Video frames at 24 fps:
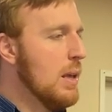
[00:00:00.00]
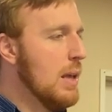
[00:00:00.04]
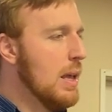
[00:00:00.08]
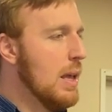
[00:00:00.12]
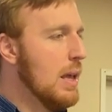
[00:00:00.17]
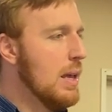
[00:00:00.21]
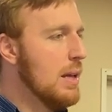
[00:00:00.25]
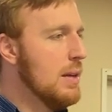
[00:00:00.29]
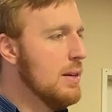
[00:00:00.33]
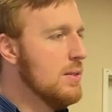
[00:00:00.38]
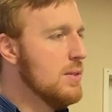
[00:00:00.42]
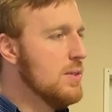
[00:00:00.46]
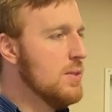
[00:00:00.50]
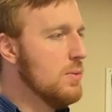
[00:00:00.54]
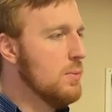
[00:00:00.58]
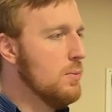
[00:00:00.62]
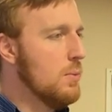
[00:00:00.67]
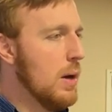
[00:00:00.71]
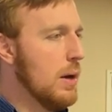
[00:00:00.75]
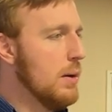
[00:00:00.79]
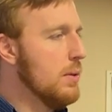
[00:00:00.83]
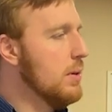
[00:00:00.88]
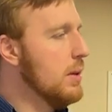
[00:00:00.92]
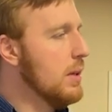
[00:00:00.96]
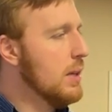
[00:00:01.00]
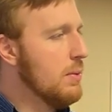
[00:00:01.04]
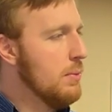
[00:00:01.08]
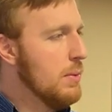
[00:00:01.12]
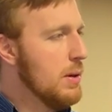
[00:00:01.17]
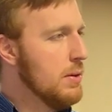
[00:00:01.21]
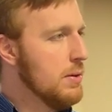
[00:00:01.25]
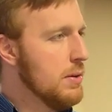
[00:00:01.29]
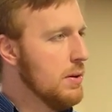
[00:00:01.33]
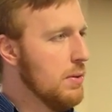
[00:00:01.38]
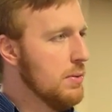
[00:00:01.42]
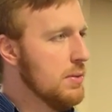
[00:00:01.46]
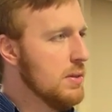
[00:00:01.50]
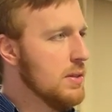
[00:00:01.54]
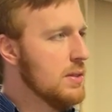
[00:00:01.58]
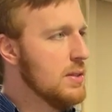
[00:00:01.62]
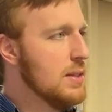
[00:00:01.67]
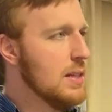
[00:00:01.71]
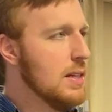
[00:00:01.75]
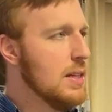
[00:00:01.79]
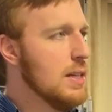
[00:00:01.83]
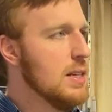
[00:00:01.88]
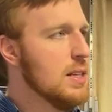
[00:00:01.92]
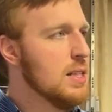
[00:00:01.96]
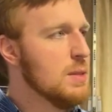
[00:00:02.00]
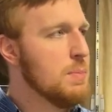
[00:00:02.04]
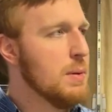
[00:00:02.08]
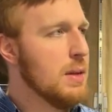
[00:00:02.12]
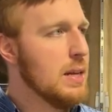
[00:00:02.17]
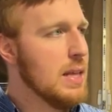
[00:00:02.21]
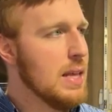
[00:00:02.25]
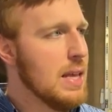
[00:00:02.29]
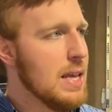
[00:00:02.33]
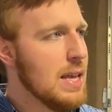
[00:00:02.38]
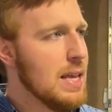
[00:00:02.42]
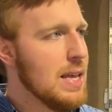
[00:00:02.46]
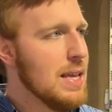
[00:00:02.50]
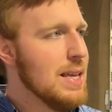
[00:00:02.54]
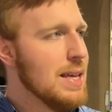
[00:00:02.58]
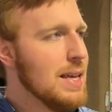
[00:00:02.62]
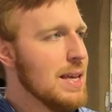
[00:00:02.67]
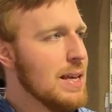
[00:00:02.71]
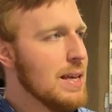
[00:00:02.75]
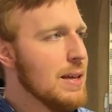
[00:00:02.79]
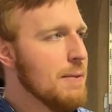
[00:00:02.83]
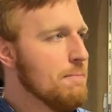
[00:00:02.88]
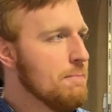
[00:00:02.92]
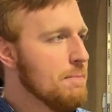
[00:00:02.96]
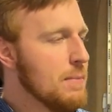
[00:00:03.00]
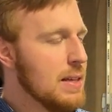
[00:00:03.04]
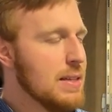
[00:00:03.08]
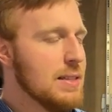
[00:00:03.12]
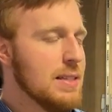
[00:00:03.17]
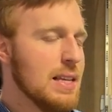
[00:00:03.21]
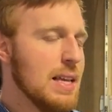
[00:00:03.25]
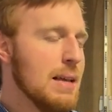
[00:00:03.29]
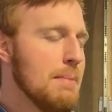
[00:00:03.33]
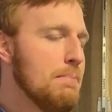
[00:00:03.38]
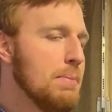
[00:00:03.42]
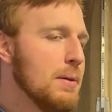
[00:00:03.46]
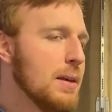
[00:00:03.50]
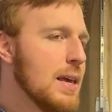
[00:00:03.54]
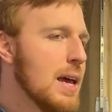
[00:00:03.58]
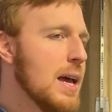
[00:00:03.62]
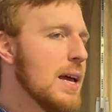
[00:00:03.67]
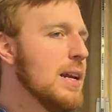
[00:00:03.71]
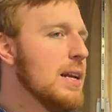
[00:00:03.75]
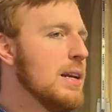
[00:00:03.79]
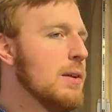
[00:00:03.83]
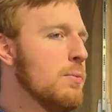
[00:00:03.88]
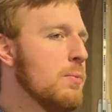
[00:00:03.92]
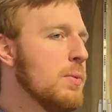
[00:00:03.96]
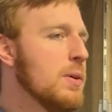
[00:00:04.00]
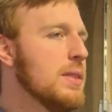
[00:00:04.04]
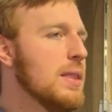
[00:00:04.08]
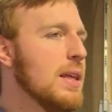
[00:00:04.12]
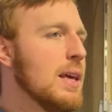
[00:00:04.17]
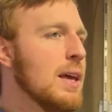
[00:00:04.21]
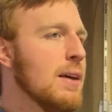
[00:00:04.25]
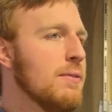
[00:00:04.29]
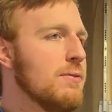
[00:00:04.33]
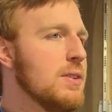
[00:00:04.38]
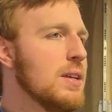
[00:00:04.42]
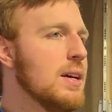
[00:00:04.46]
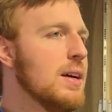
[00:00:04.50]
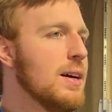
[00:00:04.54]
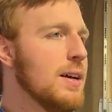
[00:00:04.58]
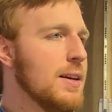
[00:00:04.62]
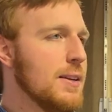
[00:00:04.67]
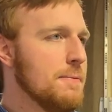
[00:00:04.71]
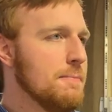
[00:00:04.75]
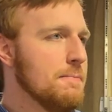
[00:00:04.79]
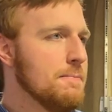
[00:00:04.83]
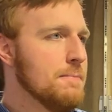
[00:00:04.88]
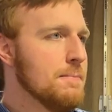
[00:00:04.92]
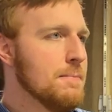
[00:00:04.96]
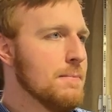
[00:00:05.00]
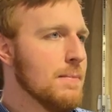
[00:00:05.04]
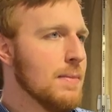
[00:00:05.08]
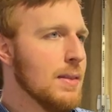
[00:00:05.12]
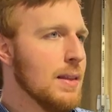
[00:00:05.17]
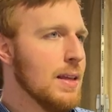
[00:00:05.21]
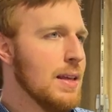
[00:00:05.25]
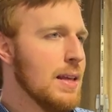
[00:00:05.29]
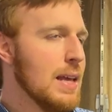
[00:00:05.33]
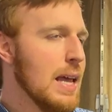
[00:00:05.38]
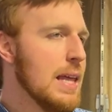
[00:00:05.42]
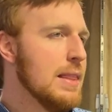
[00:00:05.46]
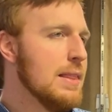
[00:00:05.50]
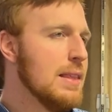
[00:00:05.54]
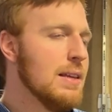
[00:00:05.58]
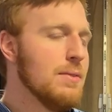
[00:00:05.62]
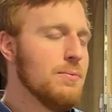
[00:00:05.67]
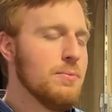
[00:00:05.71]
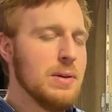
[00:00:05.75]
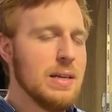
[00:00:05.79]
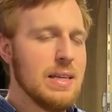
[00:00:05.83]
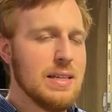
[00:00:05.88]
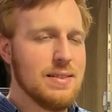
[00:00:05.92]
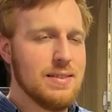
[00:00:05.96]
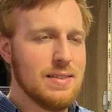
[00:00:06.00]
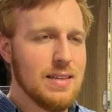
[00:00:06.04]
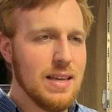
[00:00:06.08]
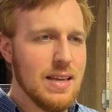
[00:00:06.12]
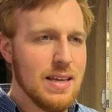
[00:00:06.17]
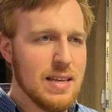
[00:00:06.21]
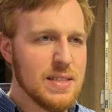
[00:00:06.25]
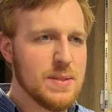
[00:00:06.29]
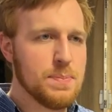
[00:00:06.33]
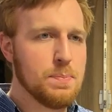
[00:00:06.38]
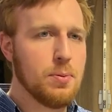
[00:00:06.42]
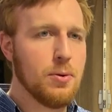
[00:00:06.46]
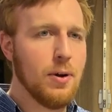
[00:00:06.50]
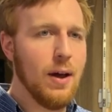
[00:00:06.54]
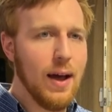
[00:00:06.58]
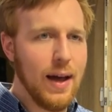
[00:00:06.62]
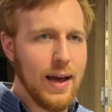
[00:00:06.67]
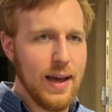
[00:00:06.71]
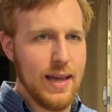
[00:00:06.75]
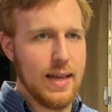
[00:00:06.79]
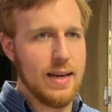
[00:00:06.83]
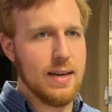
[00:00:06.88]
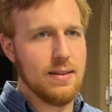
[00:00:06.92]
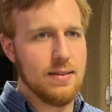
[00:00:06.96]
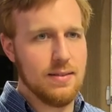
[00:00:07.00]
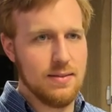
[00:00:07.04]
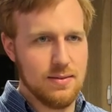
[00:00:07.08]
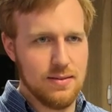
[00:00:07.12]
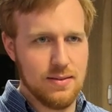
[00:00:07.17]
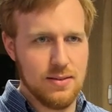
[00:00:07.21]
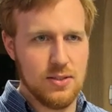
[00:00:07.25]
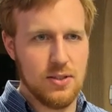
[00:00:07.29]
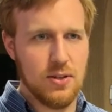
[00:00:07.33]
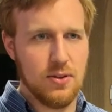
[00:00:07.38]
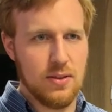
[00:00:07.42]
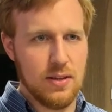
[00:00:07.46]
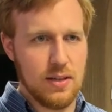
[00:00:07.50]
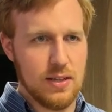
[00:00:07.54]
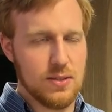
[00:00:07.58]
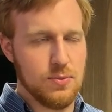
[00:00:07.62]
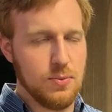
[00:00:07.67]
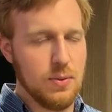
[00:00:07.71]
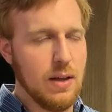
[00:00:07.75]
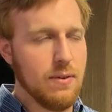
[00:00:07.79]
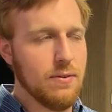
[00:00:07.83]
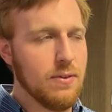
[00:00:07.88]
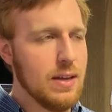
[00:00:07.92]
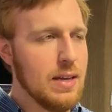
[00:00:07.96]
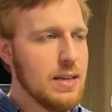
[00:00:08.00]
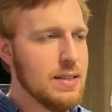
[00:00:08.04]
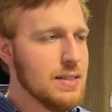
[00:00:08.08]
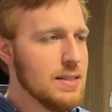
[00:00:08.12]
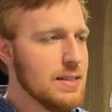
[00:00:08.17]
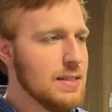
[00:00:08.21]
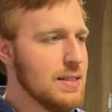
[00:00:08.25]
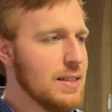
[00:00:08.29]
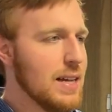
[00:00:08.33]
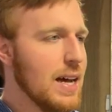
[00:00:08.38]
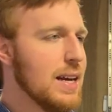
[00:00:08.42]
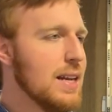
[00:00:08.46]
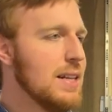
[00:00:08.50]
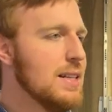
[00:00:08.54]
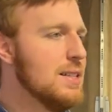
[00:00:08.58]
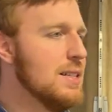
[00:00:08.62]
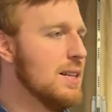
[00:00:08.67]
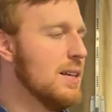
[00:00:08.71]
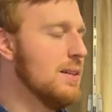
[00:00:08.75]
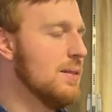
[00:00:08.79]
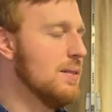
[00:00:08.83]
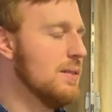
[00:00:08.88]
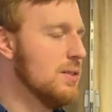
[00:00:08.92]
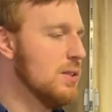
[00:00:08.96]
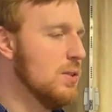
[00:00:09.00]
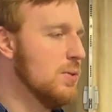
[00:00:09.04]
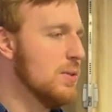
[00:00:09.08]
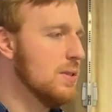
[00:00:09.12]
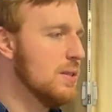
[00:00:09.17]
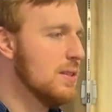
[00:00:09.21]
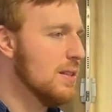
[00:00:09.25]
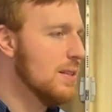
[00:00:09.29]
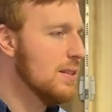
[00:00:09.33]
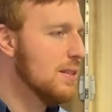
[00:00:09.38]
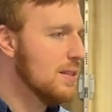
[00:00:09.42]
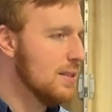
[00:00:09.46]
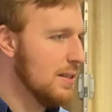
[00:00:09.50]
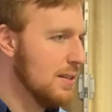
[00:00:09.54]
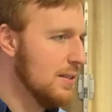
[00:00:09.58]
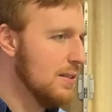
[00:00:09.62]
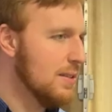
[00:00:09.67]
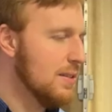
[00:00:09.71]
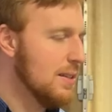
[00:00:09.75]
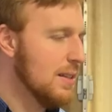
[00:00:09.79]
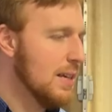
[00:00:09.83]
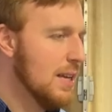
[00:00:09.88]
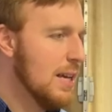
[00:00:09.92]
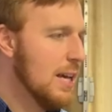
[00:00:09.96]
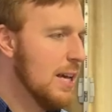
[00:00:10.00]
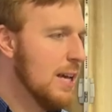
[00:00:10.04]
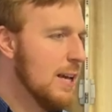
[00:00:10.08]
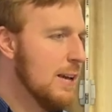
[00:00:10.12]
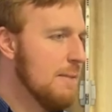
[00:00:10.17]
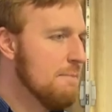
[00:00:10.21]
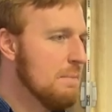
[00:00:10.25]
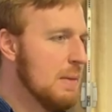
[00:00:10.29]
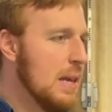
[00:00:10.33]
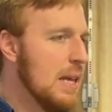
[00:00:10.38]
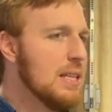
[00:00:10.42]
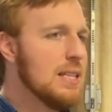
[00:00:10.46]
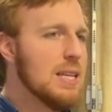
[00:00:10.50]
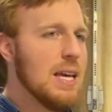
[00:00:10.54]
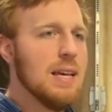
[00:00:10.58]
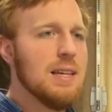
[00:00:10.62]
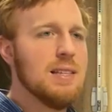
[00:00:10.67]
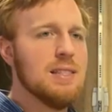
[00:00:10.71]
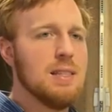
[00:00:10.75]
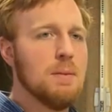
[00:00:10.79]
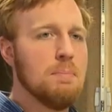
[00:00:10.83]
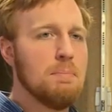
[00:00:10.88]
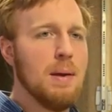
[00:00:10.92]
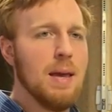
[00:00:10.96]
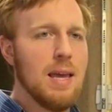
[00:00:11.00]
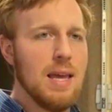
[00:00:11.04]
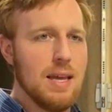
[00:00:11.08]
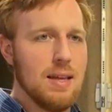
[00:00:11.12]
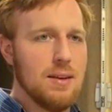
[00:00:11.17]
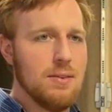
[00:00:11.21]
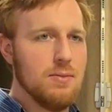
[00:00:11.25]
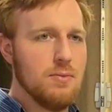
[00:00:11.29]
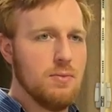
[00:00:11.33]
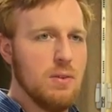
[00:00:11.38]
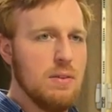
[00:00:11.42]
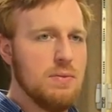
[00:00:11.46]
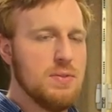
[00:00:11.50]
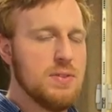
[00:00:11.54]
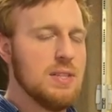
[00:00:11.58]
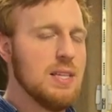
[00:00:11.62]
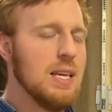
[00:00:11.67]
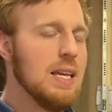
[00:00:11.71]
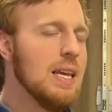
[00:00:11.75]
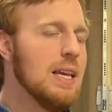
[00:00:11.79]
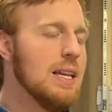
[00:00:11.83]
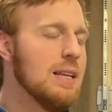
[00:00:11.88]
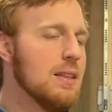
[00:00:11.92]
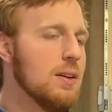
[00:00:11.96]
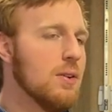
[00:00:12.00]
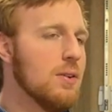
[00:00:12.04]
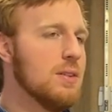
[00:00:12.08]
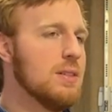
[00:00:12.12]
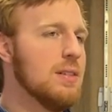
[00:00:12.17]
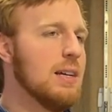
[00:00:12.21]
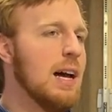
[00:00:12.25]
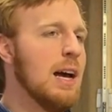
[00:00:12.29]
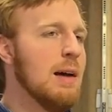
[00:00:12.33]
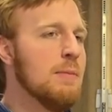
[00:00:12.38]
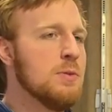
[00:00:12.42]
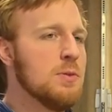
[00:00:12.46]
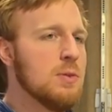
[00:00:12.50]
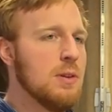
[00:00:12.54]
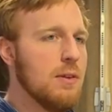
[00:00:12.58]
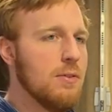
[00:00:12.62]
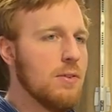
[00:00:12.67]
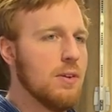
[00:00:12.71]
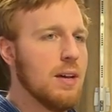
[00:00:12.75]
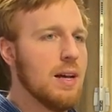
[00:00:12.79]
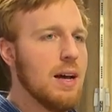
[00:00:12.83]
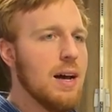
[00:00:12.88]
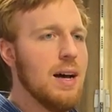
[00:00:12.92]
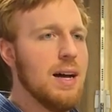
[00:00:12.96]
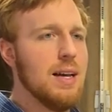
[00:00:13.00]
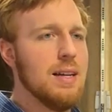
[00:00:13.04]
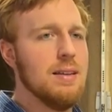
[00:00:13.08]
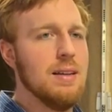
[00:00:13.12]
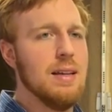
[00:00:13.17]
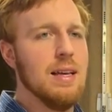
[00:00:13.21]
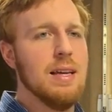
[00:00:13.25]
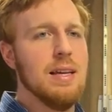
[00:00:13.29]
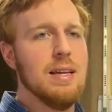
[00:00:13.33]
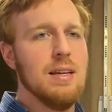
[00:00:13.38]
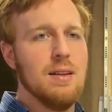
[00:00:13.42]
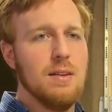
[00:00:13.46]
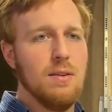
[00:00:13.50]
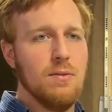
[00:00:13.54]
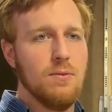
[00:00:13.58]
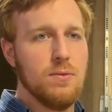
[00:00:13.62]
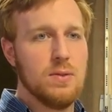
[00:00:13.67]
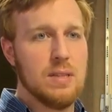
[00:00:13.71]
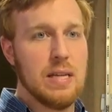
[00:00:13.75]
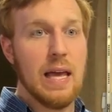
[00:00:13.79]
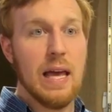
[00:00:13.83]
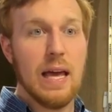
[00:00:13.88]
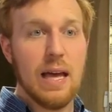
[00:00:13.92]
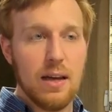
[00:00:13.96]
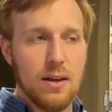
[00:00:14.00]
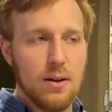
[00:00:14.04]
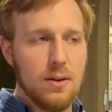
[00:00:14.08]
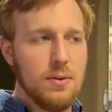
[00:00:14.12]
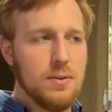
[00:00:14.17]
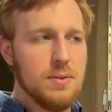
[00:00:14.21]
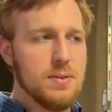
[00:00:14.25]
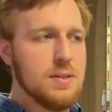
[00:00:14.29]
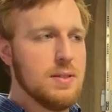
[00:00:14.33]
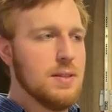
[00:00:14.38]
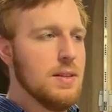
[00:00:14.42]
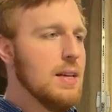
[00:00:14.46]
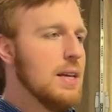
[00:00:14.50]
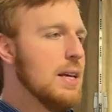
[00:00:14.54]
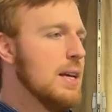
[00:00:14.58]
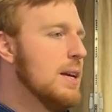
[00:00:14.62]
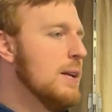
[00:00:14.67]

And I don't, again, we don't know what the sin is, but he is implicated in what they have done. And then we see his pride do this. Whenever he's incited to do a census, he takes the bait. We've seen there are times whenever God tells